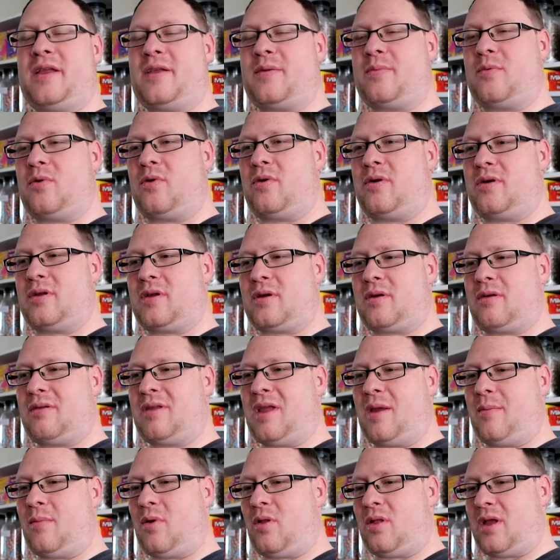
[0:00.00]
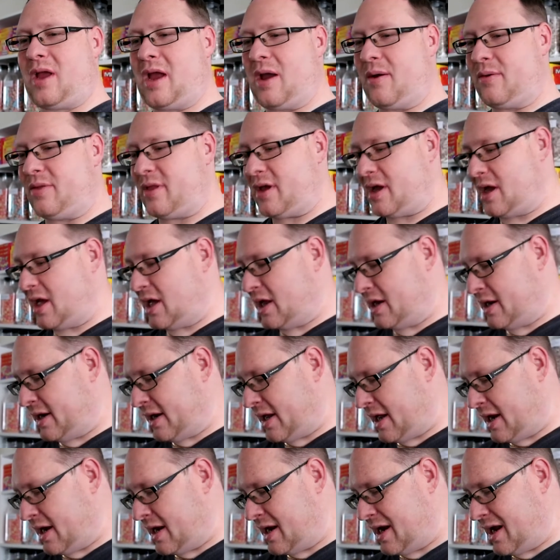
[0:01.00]
this morning. I'm going to take Molly out in the garden
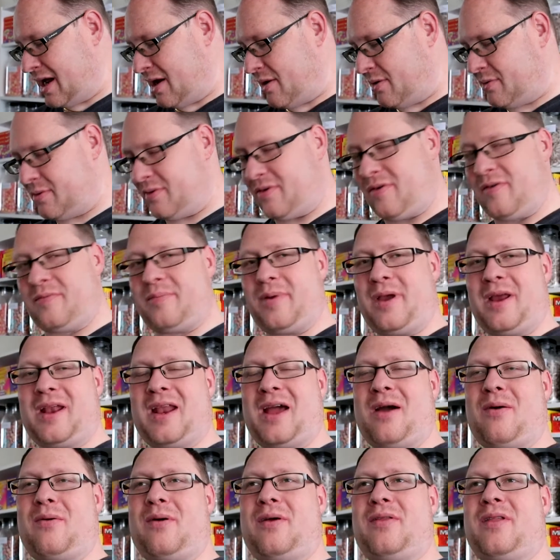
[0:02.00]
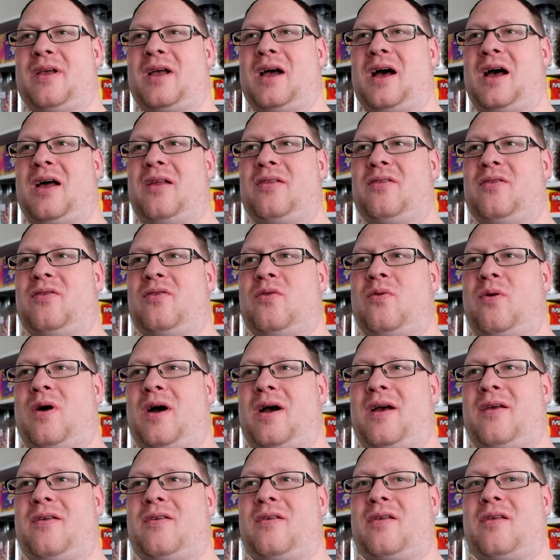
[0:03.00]
again now. We've been out in the garden
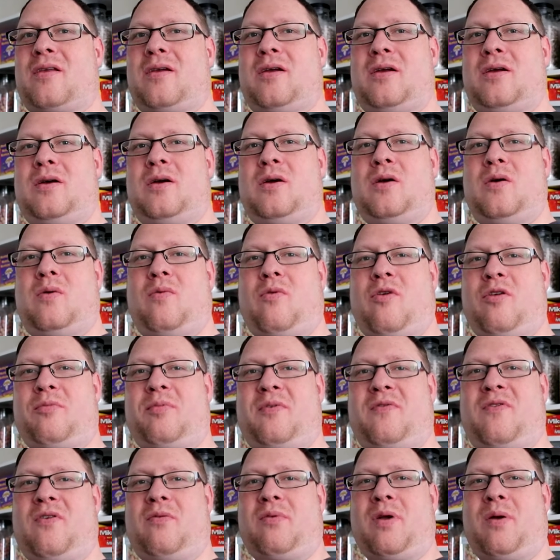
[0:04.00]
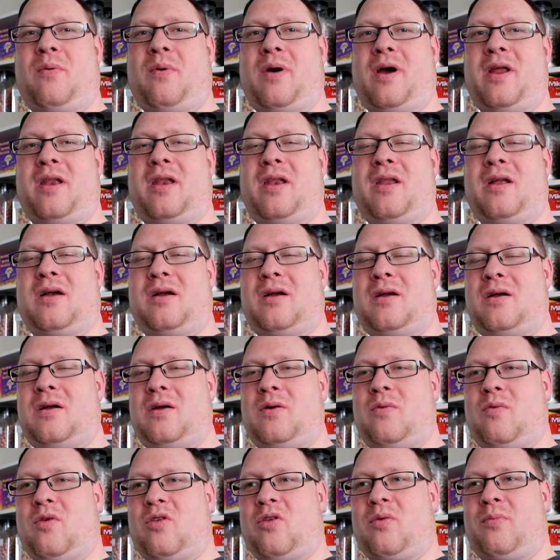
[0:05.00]
twice. Once before we went,
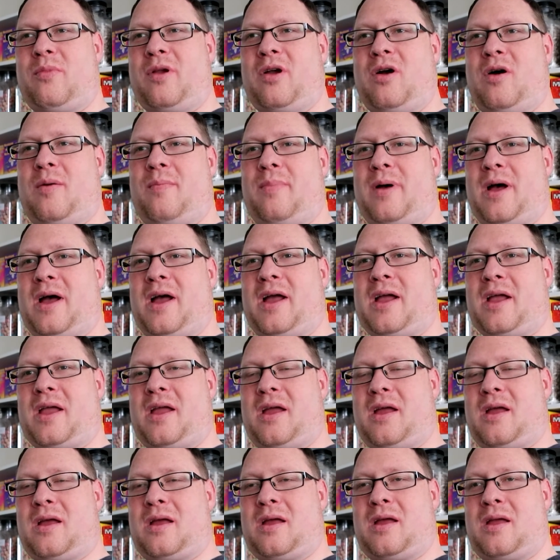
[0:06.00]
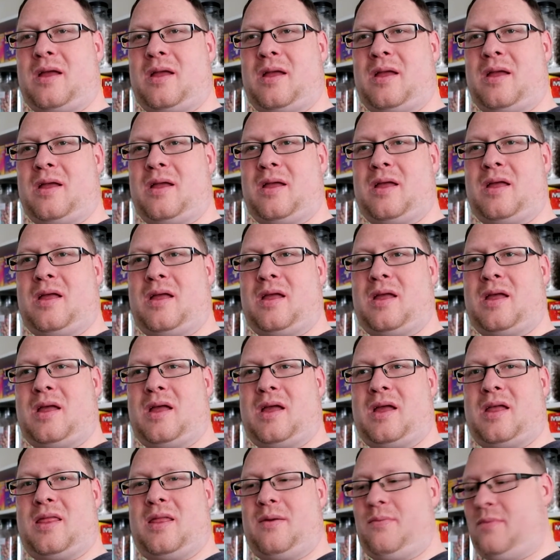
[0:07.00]
once when we got back.
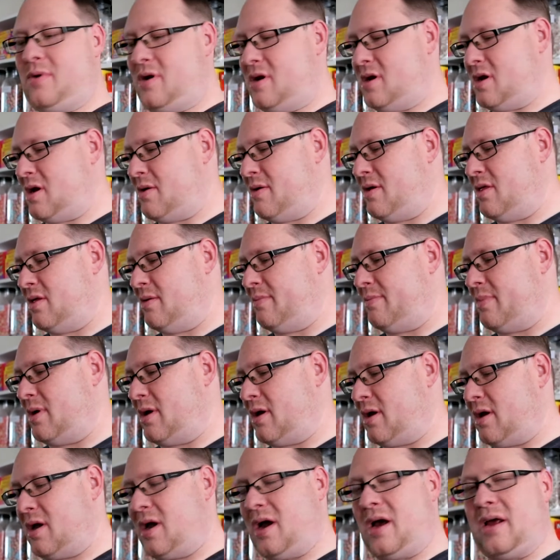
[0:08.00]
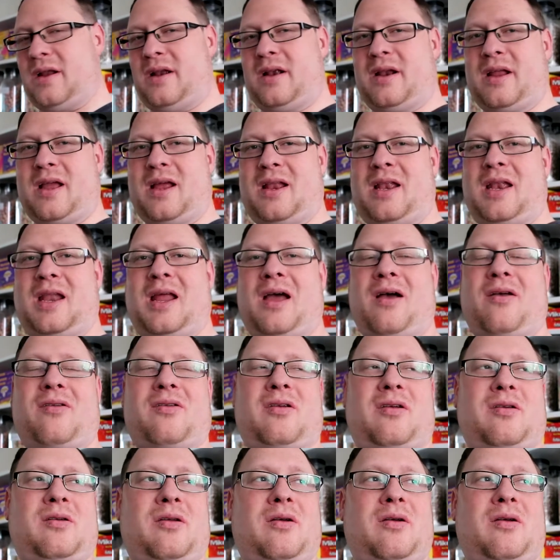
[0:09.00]
And then we're going to go in the garden again now. So